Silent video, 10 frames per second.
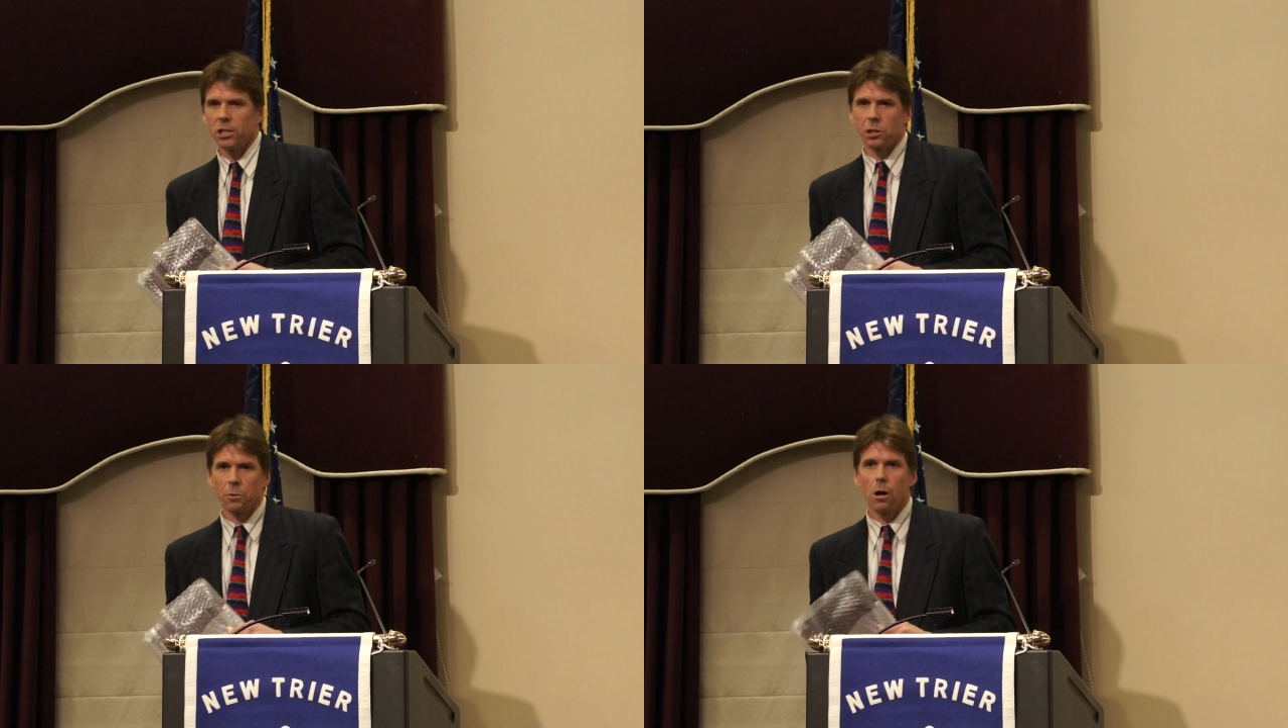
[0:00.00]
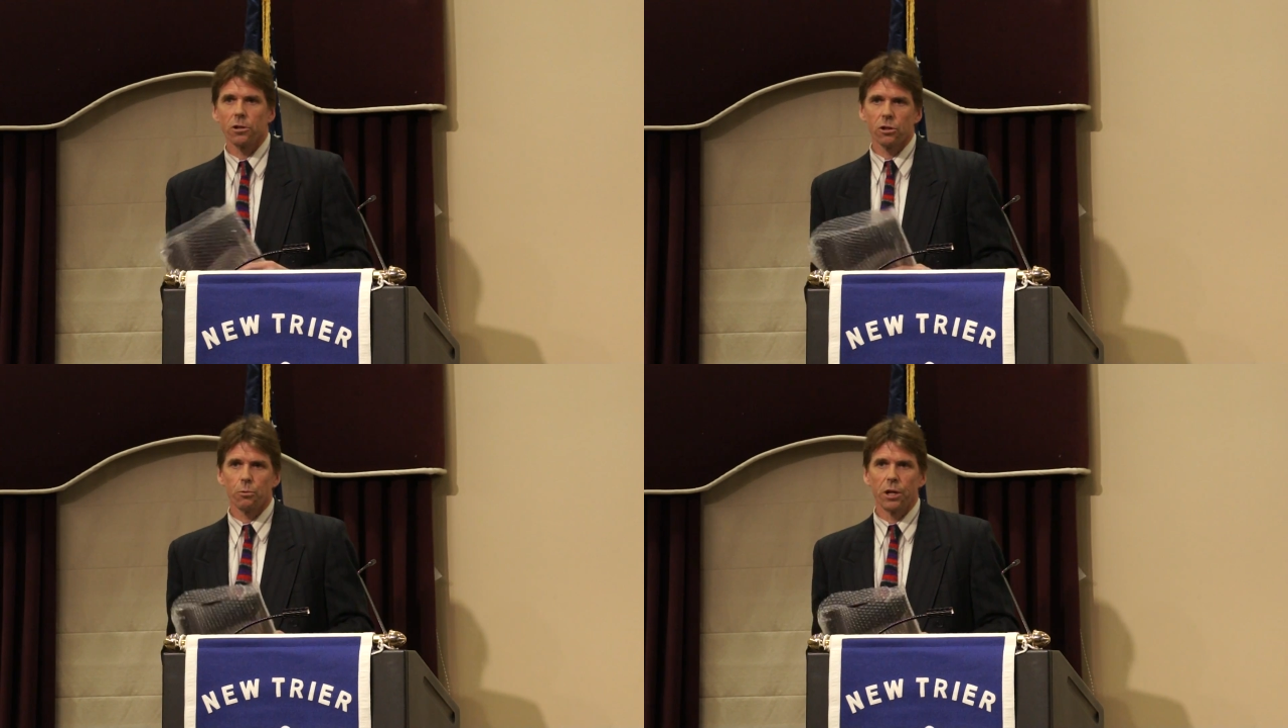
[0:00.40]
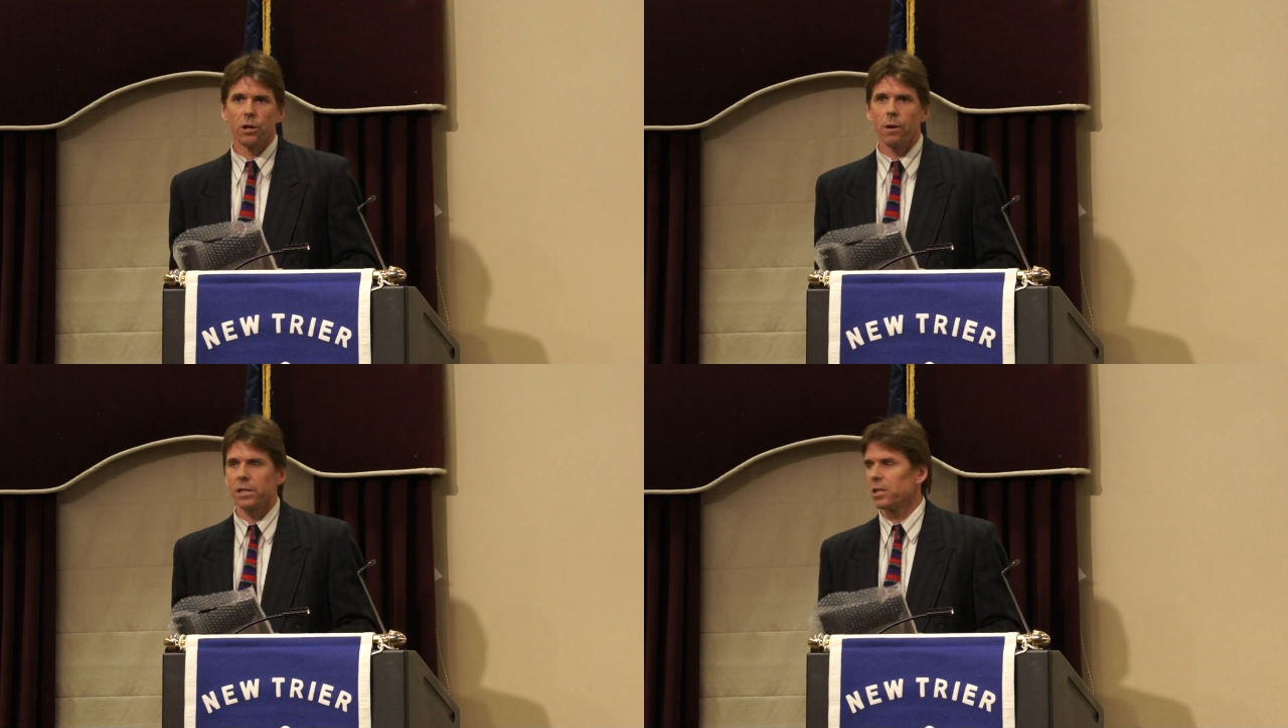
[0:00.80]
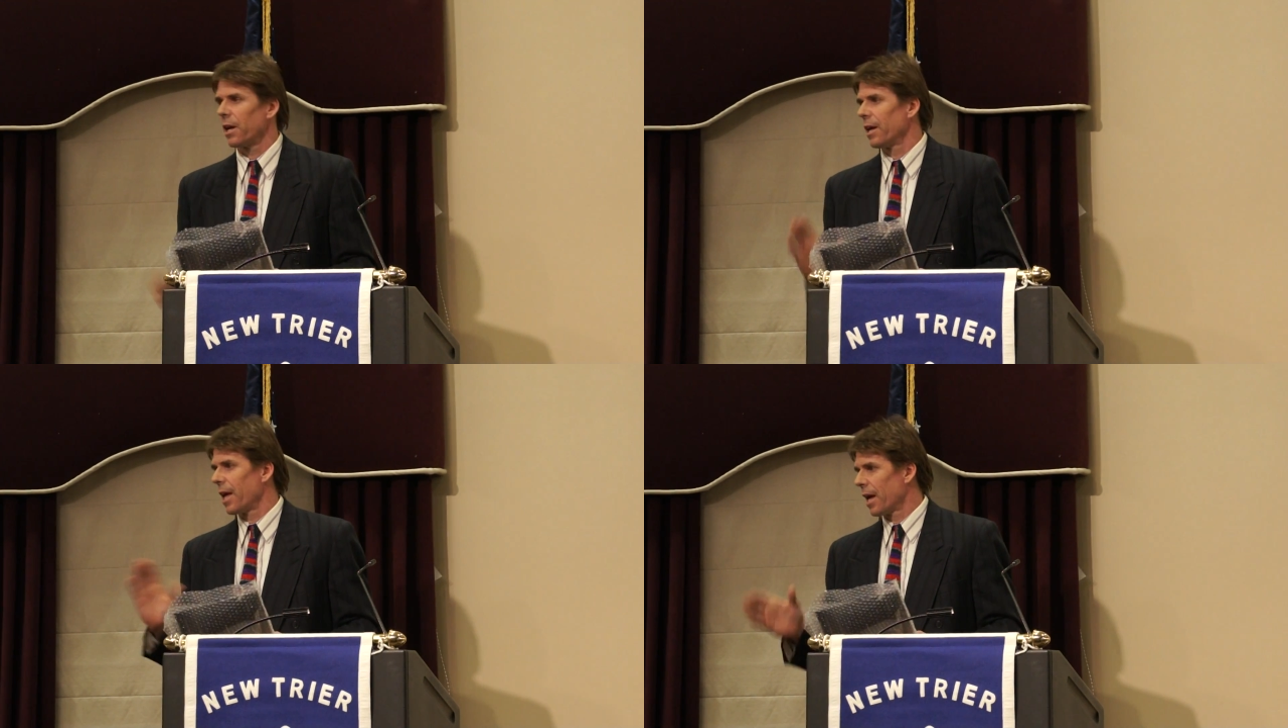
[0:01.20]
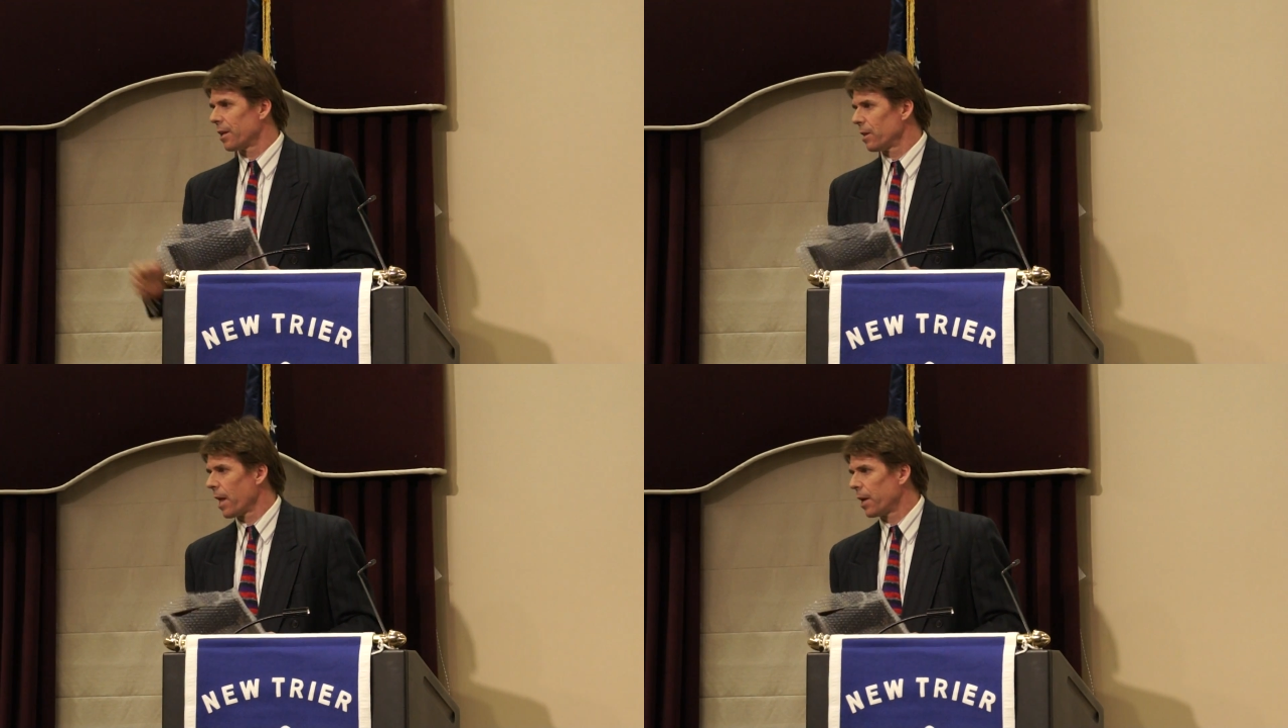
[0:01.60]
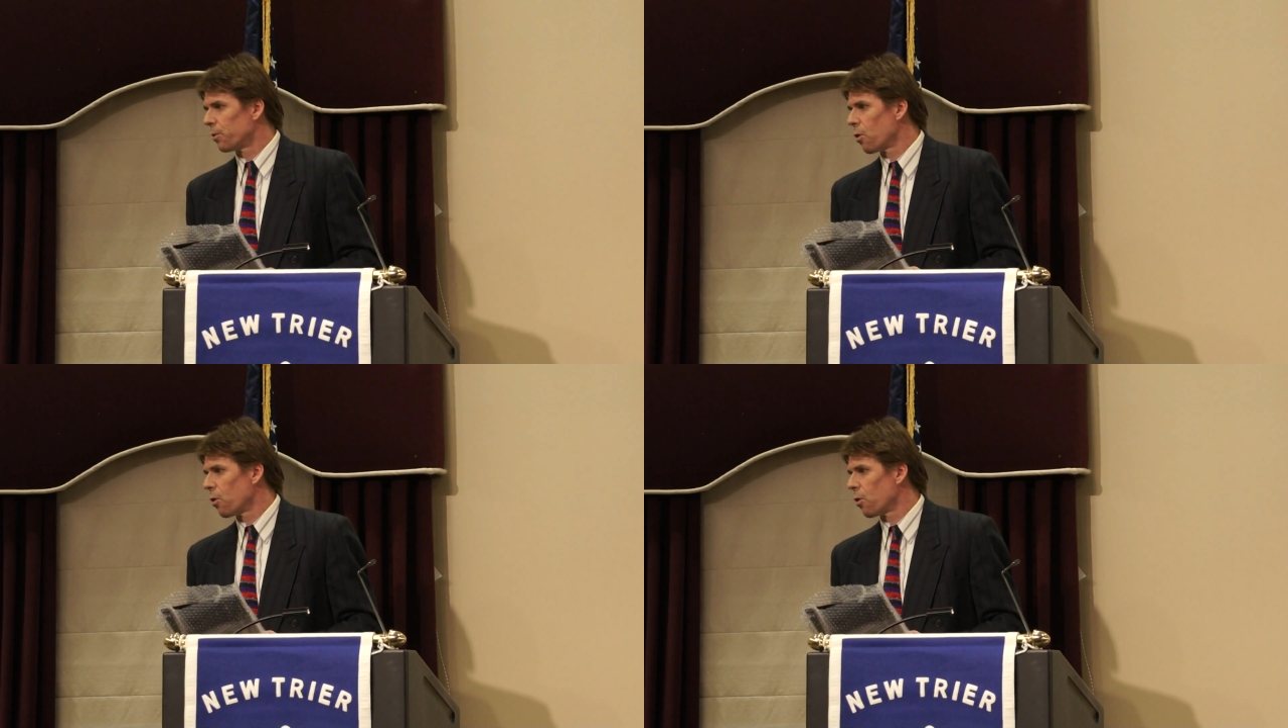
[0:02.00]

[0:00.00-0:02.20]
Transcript: She will also read her essay, and later